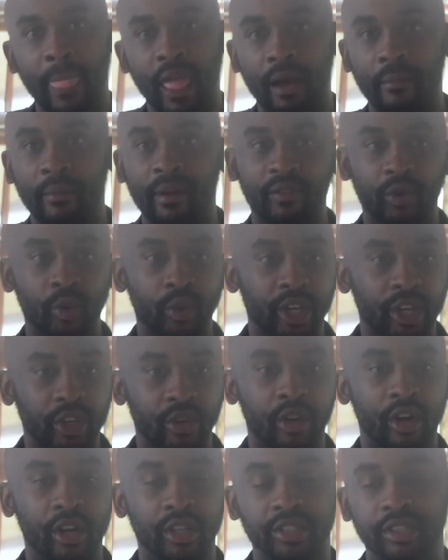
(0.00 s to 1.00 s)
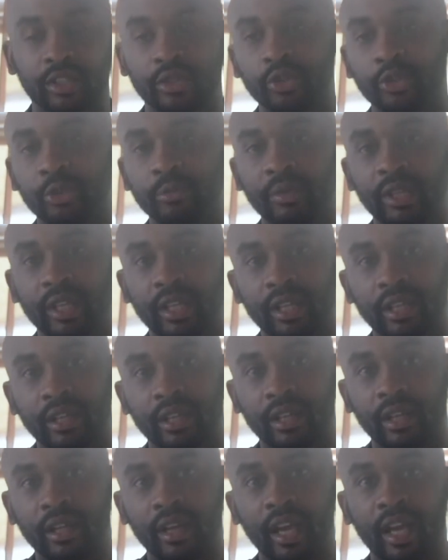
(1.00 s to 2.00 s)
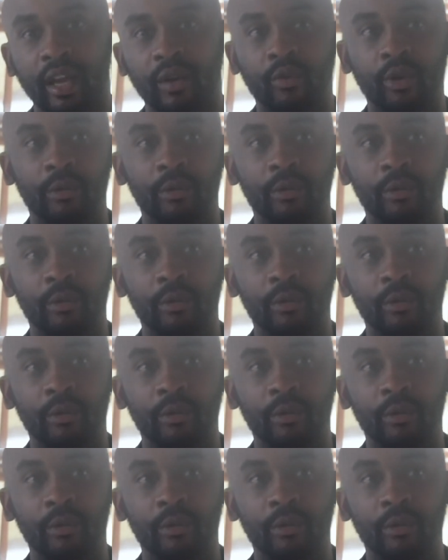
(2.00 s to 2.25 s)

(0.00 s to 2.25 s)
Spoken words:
I'm everywhere you are on social media, and